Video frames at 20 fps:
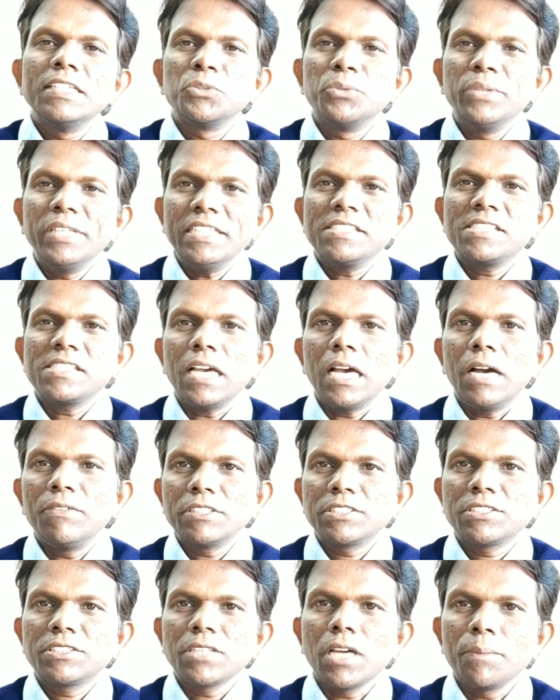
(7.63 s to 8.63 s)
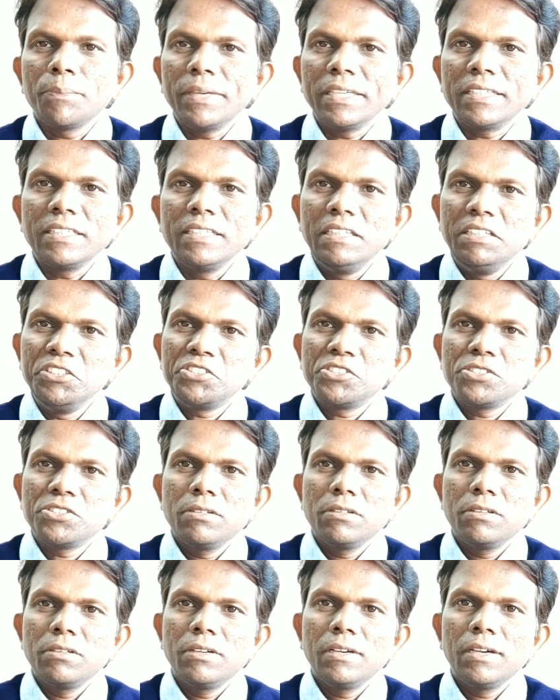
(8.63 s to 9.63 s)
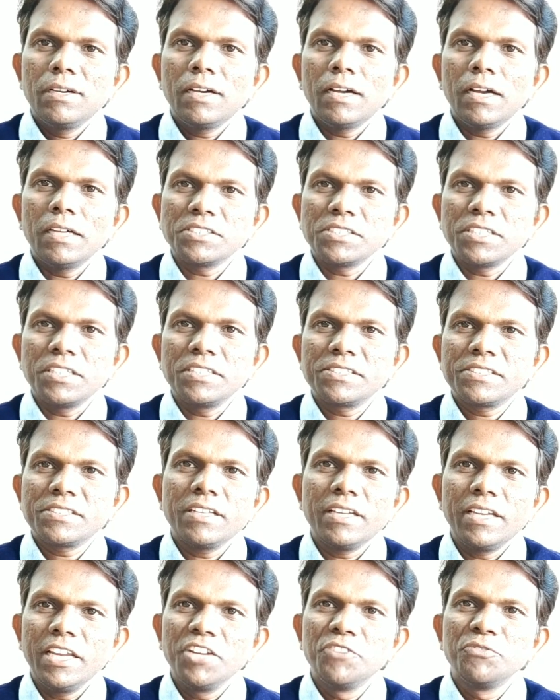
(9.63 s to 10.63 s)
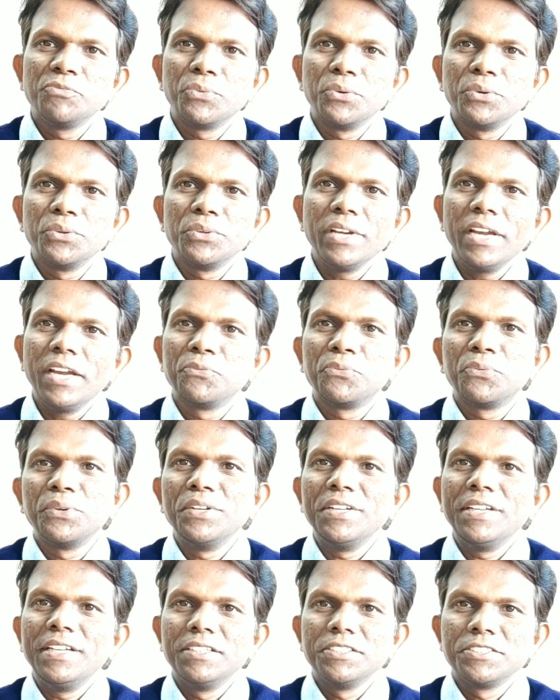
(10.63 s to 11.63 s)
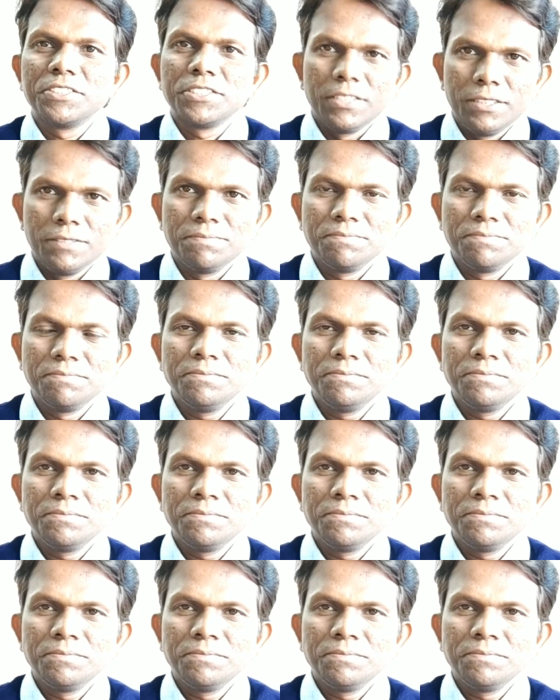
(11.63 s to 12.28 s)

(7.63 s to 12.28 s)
Today's our topic is hazards in food and food industry.